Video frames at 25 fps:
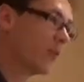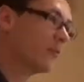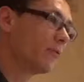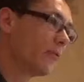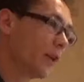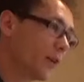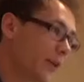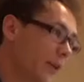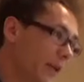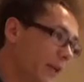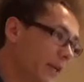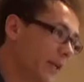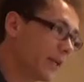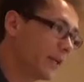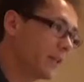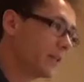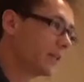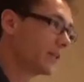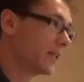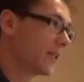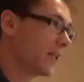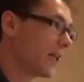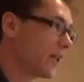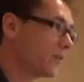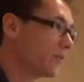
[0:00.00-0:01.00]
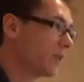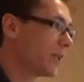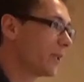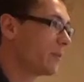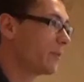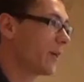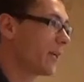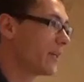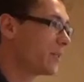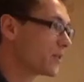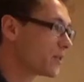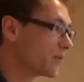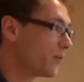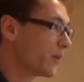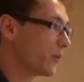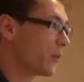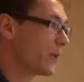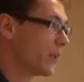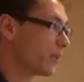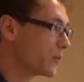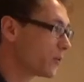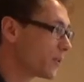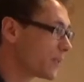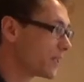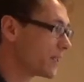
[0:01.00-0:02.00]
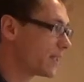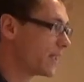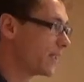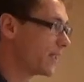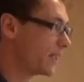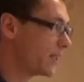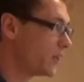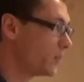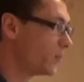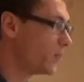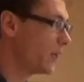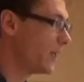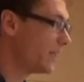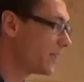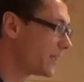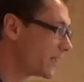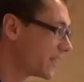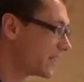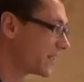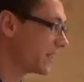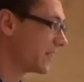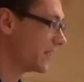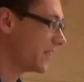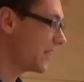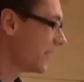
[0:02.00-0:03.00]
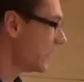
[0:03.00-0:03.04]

very lively debates, very interesting week,